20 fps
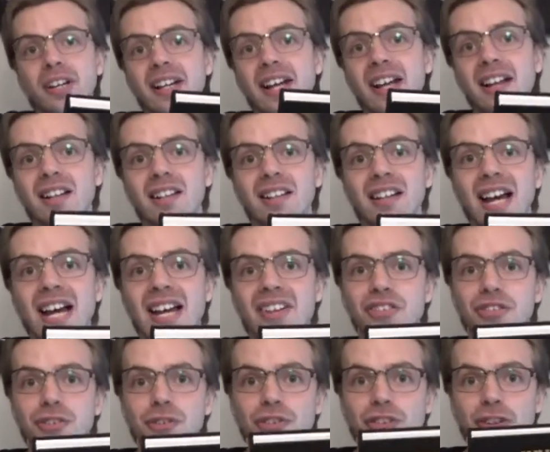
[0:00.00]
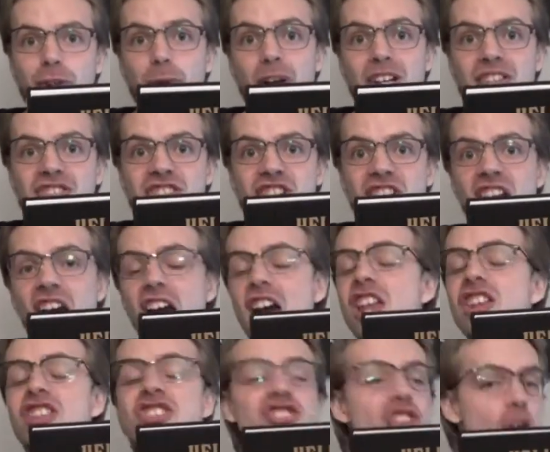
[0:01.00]
in Hell answers the question
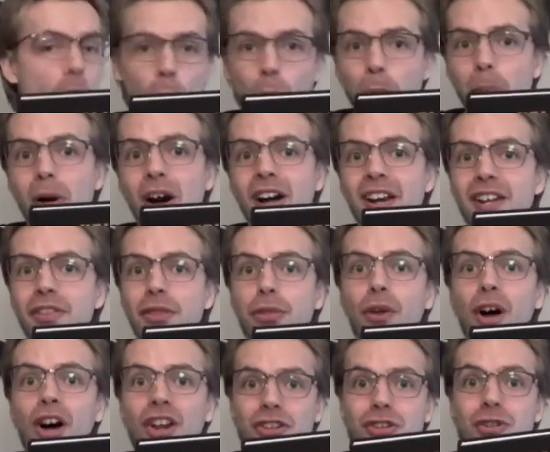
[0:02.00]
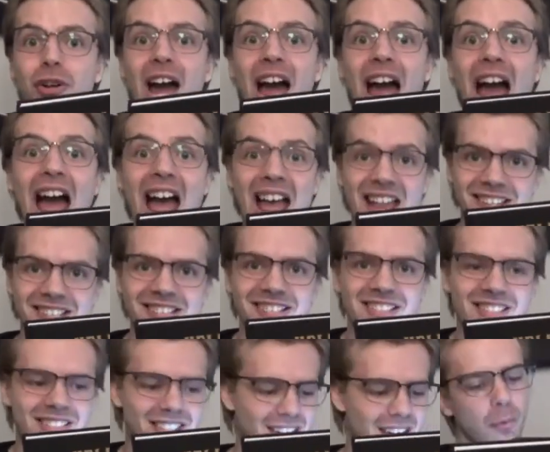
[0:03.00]
nobody thought to
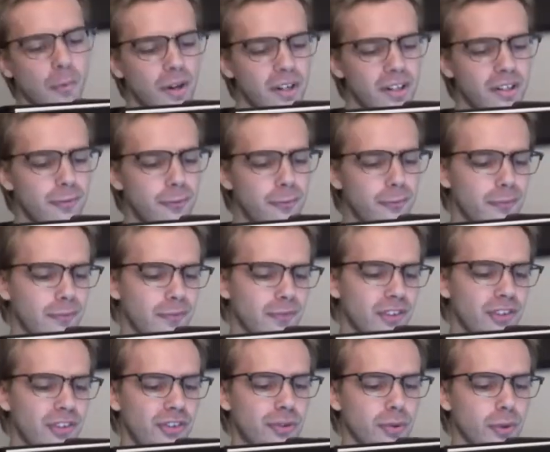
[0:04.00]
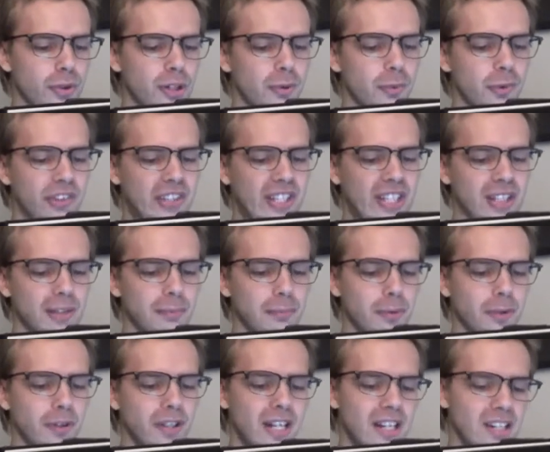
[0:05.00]
ask. What if the story was
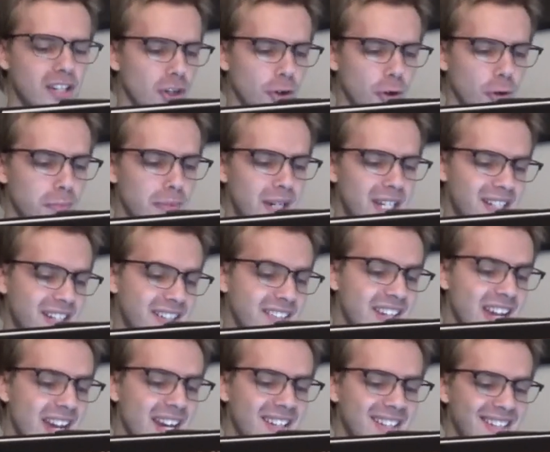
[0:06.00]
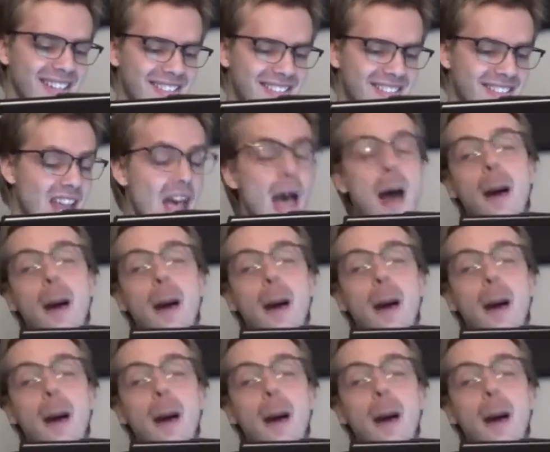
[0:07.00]
Hellboy and no main antagonist?